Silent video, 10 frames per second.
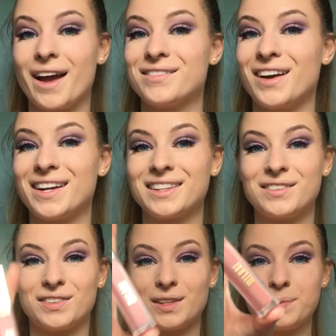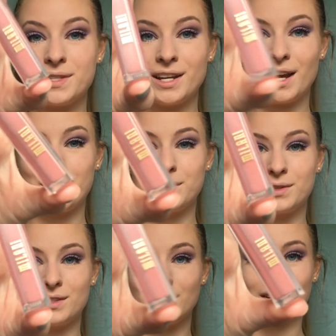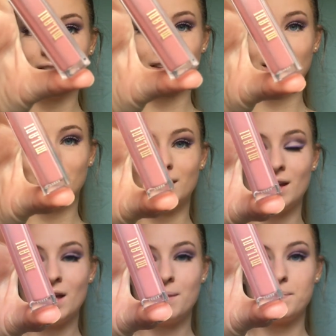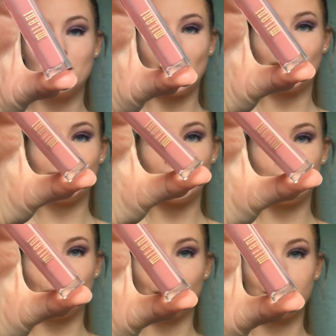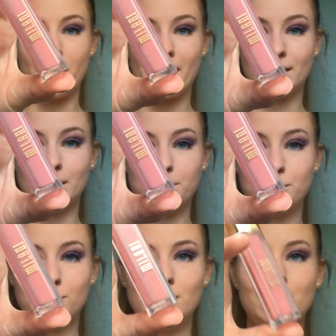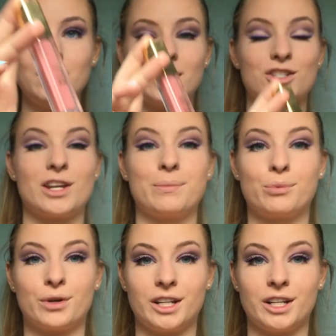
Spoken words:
And finally, for lipstick, I'm using the Milani Amore Matte Lip Cream in the shade